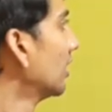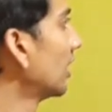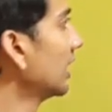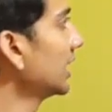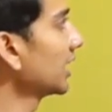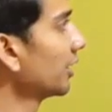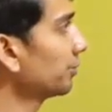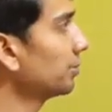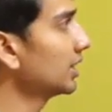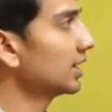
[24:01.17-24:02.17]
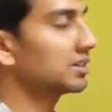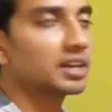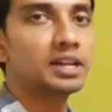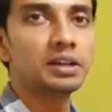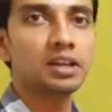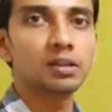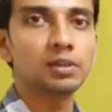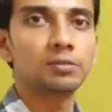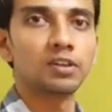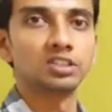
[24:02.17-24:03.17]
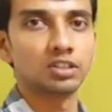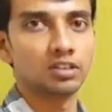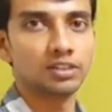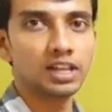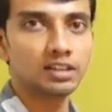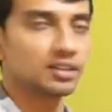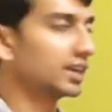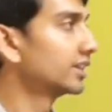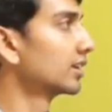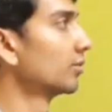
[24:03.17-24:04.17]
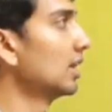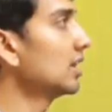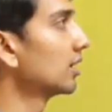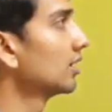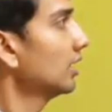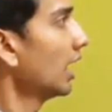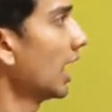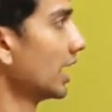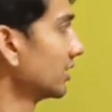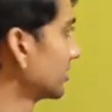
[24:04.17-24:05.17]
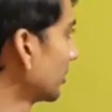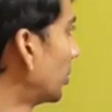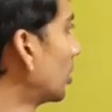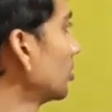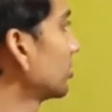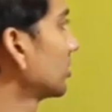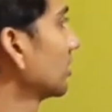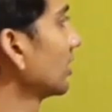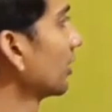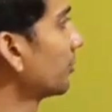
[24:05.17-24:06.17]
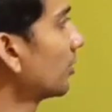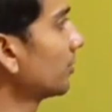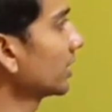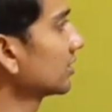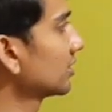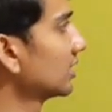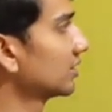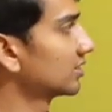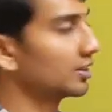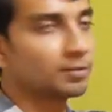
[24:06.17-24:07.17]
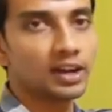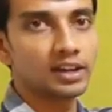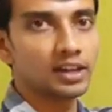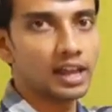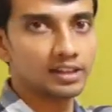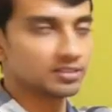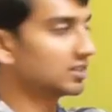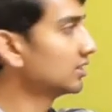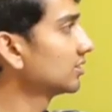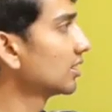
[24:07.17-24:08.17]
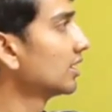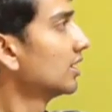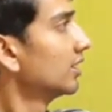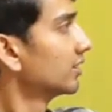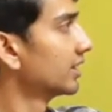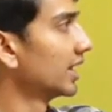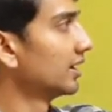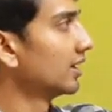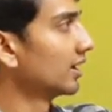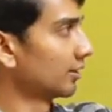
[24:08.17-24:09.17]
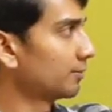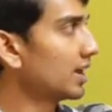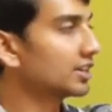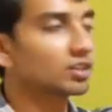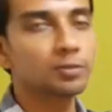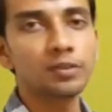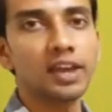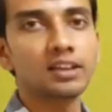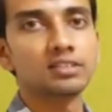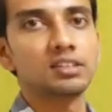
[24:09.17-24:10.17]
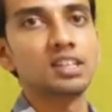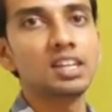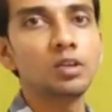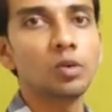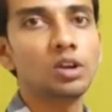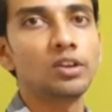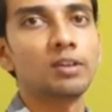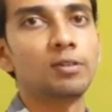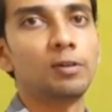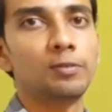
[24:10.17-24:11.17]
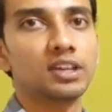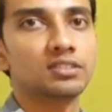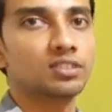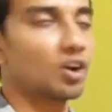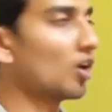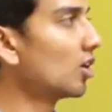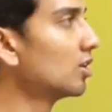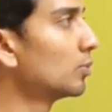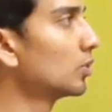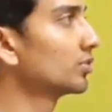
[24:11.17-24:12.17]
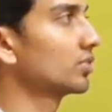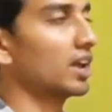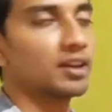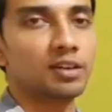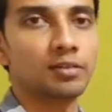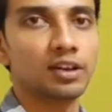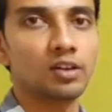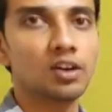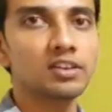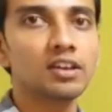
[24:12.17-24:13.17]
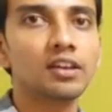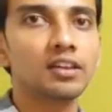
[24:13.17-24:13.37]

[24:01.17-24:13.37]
Let f be an integrable function on the interval, and suppose f of x is defined as this, then f dash of x equal to f of x almost everywhere on